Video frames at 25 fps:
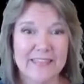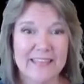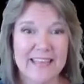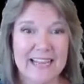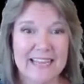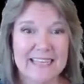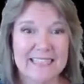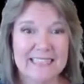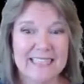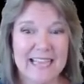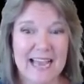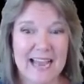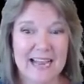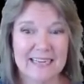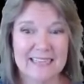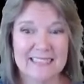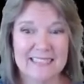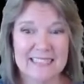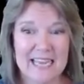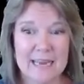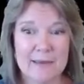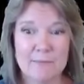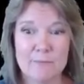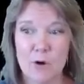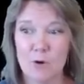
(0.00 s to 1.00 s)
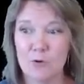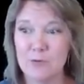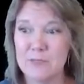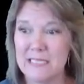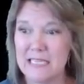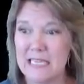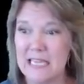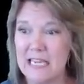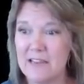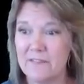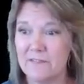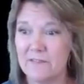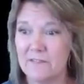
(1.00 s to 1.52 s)
the exact same
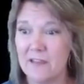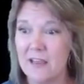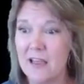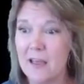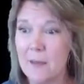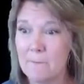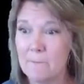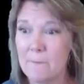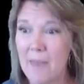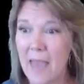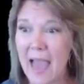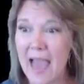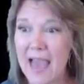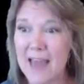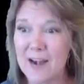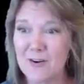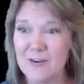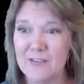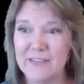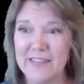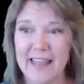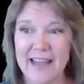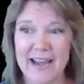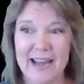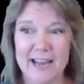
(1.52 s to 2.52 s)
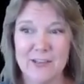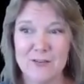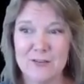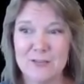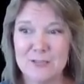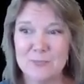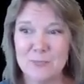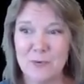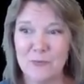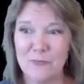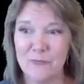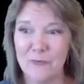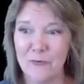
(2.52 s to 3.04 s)
motif pattern that I
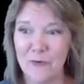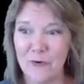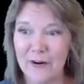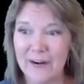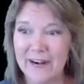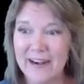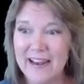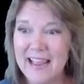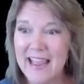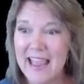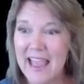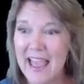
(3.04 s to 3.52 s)
used before,